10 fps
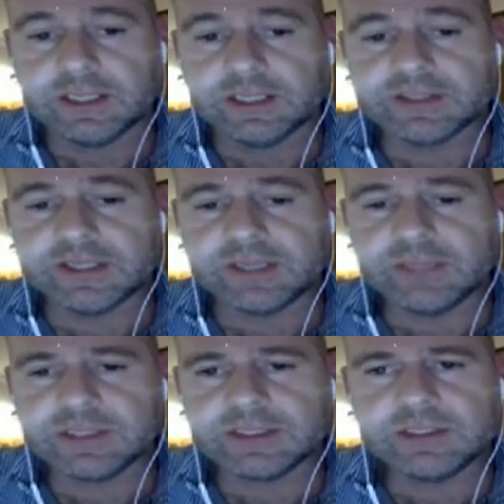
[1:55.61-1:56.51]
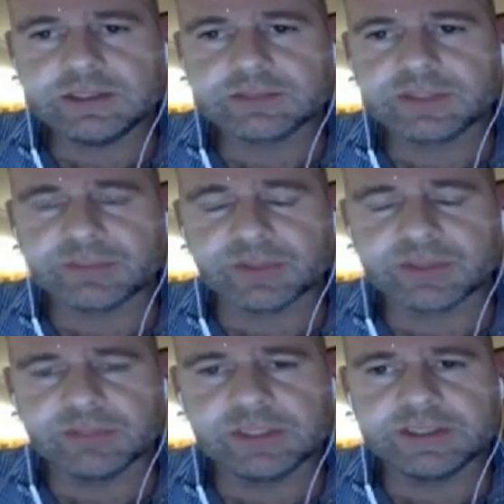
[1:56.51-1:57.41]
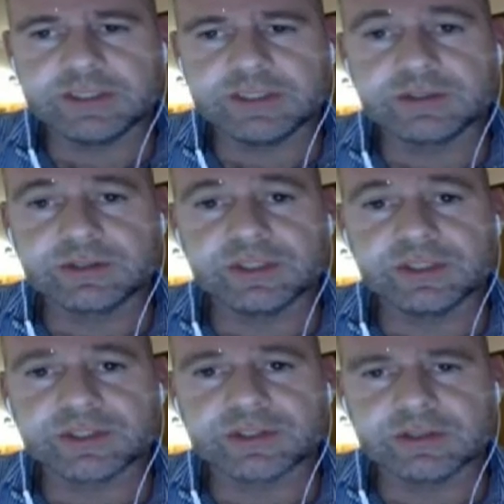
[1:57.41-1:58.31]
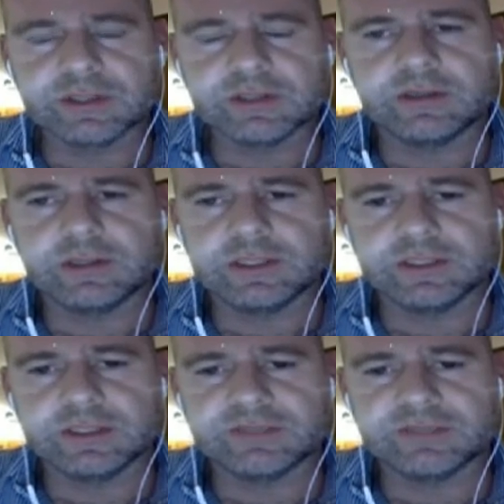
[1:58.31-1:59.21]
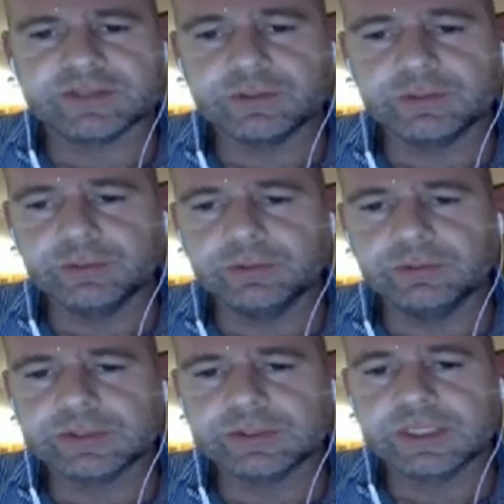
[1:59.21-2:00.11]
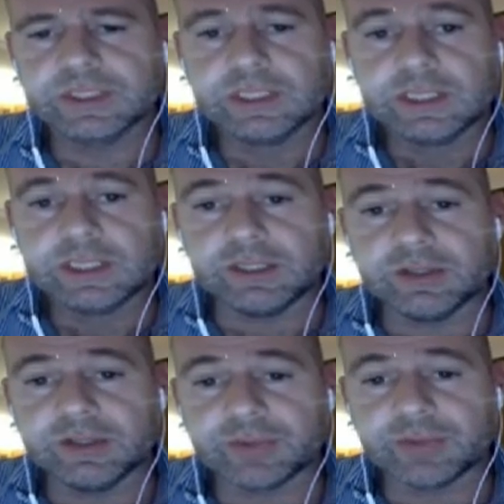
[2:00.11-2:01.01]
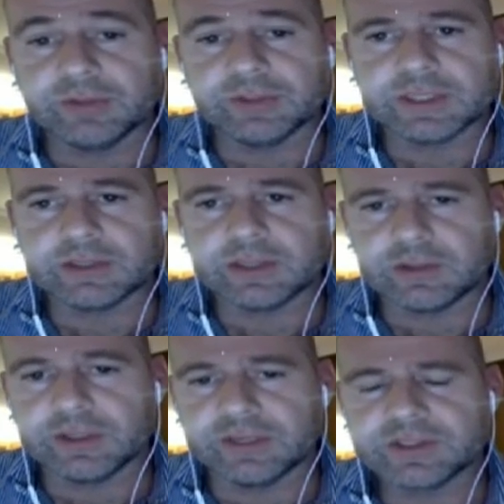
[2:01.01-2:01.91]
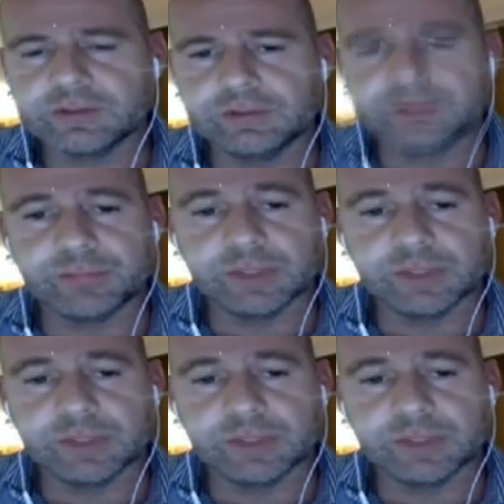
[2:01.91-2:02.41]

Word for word: It's the MEC's responsibility to ensure that there is enough schools in the province that there are enough schools